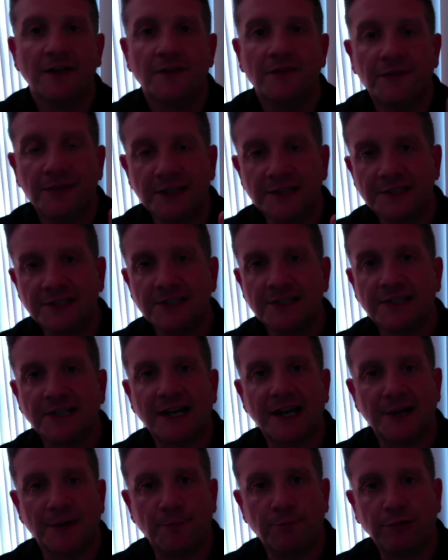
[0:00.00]
This is the
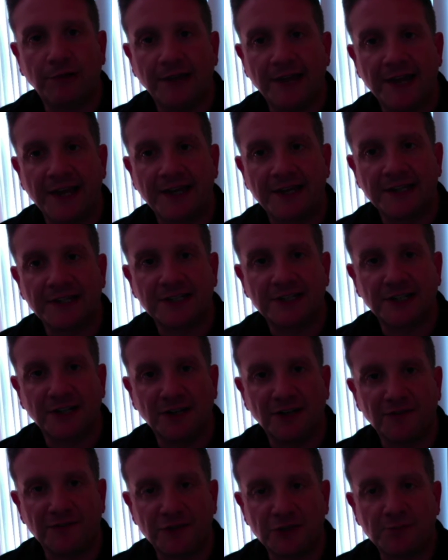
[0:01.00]
kind of planning
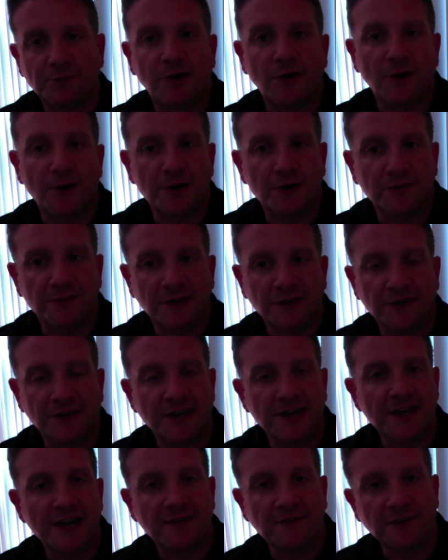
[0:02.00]
stuff, just part of it
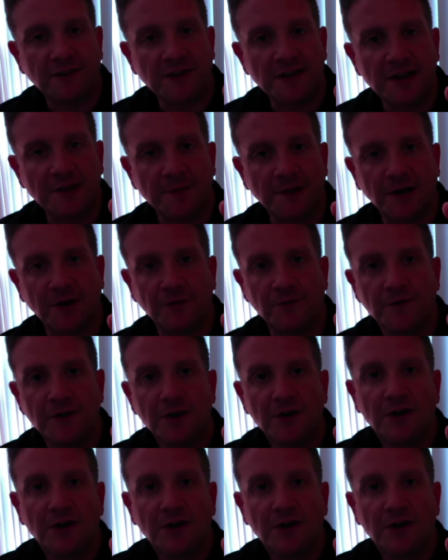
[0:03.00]
that you have to think about